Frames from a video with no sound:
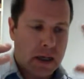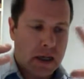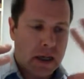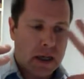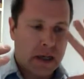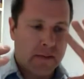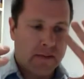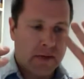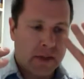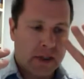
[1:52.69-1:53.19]

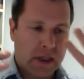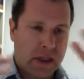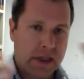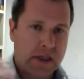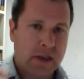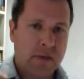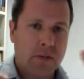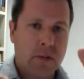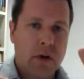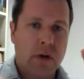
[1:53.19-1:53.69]
if it
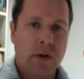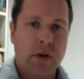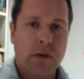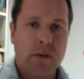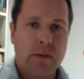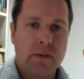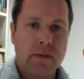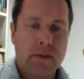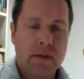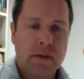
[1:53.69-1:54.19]
doesn't
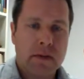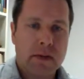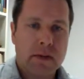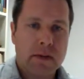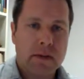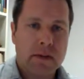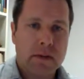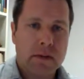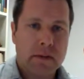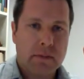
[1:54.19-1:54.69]
move
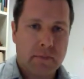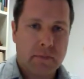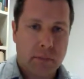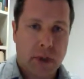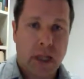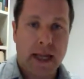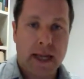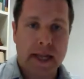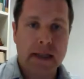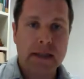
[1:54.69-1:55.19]

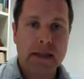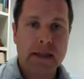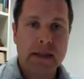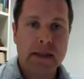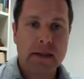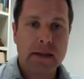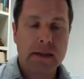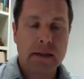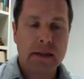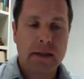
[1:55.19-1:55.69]
plants,
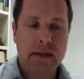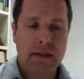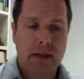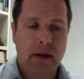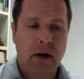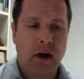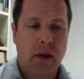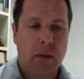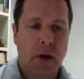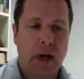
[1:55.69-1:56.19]
it's a
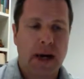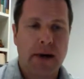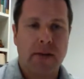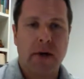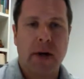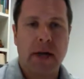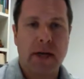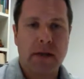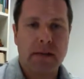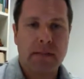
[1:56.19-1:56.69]

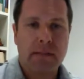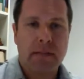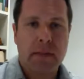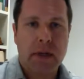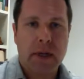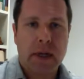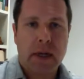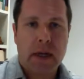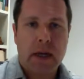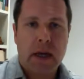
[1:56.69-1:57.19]
carbohydrate.
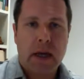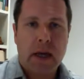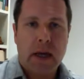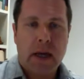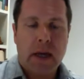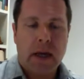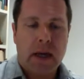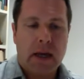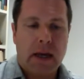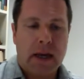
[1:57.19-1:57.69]

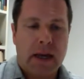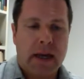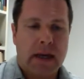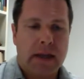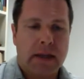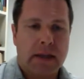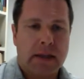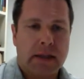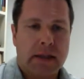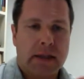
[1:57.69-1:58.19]

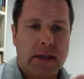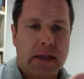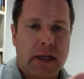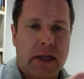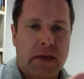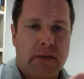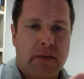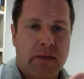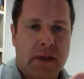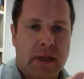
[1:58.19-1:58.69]
And
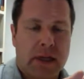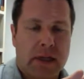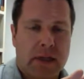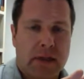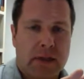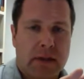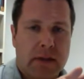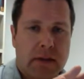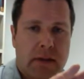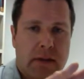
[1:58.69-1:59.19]
if it
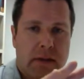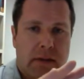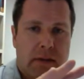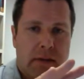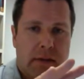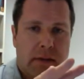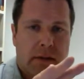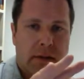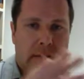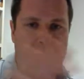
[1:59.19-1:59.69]

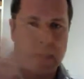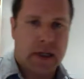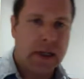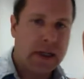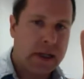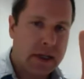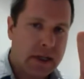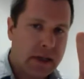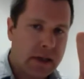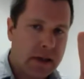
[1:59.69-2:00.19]

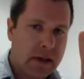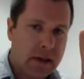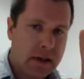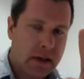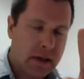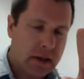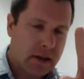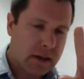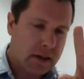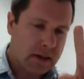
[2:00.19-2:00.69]
did
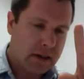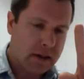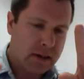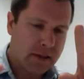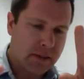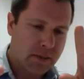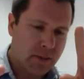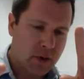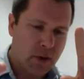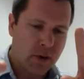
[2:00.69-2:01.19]

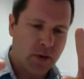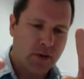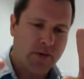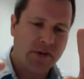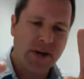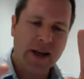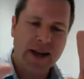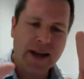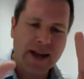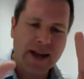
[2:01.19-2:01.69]
move,